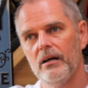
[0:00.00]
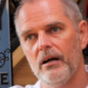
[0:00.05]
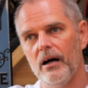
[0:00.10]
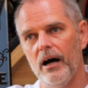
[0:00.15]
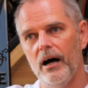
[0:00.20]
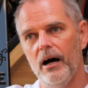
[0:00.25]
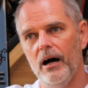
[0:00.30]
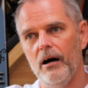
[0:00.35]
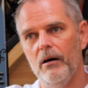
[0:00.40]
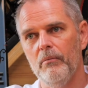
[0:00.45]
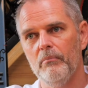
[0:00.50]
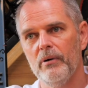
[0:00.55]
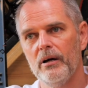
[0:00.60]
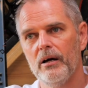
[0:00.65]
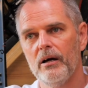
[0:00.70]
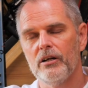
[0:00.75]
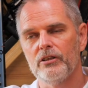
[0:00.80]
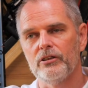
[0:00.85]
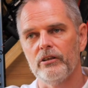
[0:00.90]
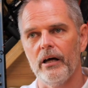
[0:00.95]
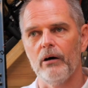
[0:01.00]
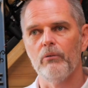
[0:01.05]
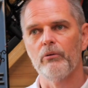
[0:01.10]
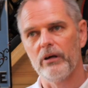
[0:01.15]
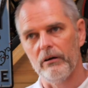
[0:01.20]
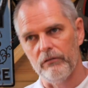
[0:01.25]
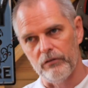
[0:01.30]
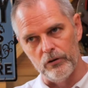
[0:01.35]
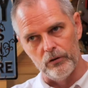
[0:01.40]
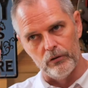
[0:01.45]
So that will
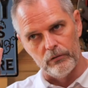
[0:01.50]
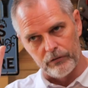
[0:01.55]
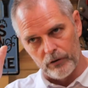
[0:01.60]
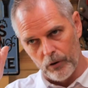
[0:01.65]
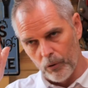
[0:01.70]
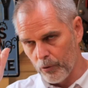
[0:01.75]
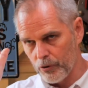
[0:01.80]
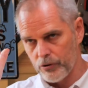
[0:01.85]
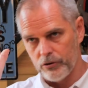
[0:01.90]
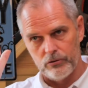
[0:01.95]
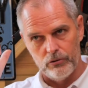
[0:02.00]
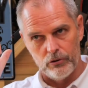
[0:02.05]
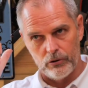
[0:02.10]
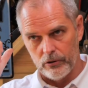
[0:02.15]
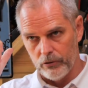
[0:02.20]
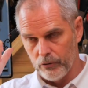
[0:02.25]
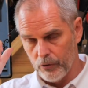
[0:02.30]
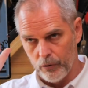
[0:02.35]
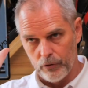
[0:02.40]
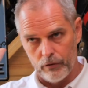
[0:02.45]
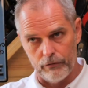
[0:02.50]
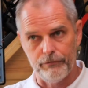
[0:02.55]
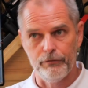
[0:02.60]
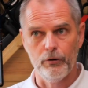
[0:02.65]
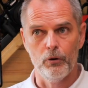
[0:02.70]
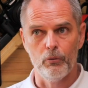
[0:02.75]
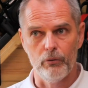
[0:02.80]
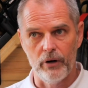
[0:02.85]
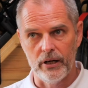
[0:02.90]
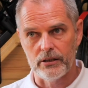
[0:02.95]
give you, of course, you can do your
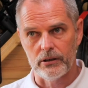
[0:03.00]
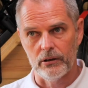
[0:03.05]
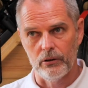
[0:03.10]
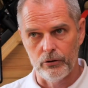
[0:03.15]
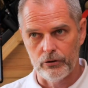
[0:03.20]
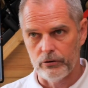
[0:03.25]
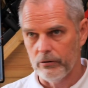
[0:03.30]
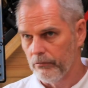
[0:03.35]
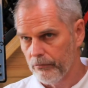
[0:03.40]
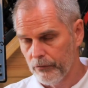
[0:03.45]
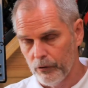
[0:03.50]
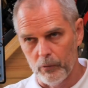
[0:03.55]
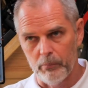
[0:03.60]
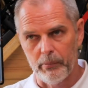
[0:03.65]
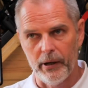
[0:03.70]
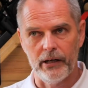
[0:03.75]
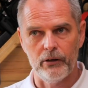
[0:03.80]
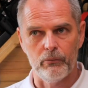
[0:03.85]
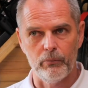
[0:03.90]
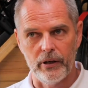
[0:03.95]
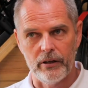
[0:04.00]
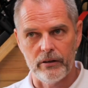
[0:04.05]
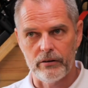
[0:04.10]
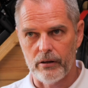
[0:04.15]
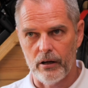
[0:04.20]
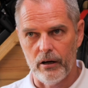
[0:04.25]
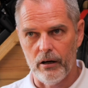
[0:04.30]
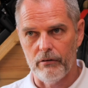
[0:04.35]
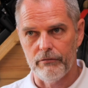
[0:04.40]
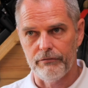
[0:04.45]
full resolution, full bandwidth
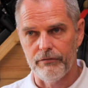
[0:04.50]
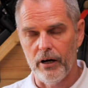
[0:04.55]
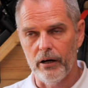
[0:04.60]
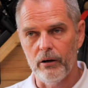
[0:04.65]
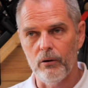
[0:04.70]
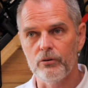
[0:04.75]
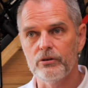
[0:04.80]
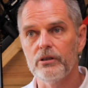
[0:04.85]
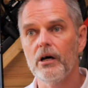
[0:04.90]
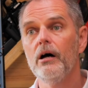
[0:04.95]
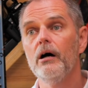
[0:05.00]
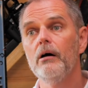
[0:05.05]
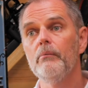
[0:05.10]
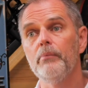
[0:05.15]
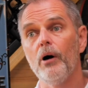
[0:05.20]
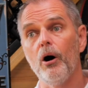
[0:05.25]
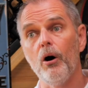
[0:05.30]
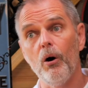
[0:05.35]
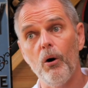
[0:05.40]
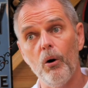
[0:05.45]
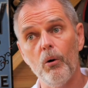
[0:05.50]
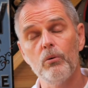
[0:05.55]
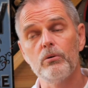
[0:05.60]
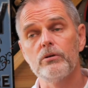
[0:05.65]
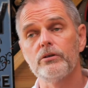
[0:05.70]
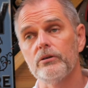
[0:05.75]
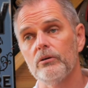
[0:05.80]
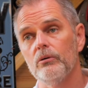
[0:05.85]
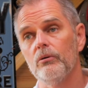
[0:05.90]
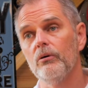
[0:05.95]
files, but
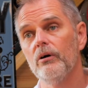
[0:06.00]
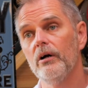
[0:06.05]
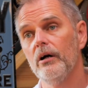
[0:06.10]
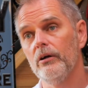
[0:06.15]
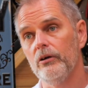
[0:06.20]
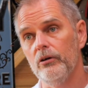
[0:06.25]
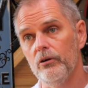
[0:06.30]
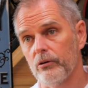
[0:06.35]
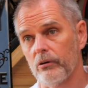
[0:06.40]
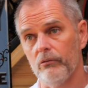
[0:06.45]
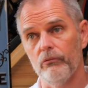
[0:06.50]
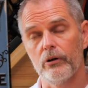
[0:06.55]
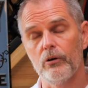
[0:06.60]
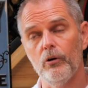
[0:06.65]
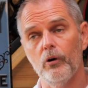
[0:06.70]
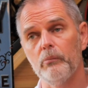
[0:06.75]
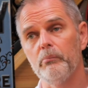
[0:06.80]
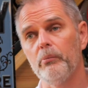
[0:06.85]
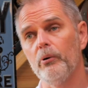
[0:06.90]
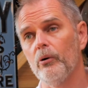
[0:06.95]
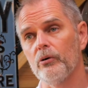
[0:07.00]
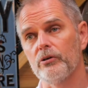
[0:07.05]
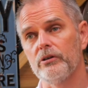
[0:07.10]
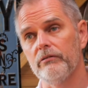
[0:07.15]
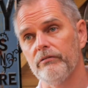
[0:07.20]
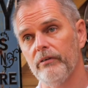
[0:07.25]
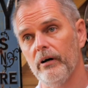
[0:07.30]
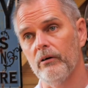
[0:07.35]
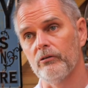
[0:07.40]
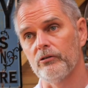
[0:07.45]
also you can record proxy
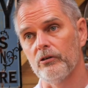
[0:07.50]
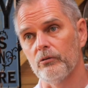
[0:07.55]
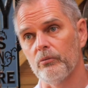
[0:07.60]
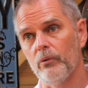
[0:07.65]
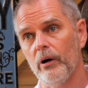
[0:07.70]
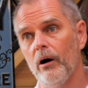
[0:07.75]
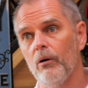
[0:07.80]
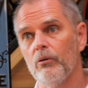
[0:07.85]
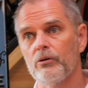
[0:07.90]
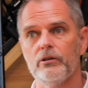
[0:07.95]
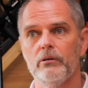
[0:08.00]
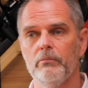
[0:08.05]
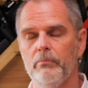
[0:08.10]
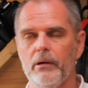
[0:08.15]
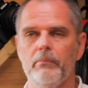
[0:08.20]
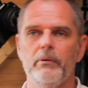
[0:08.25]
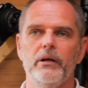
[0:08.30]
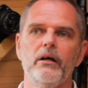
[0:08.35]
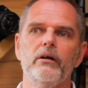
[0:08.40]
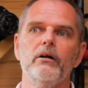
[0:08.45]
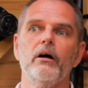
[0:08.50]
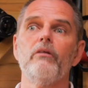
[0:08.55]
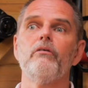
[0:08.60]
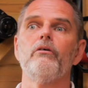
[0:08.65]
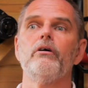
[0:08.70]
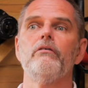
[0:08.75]
files as well. So maybe in another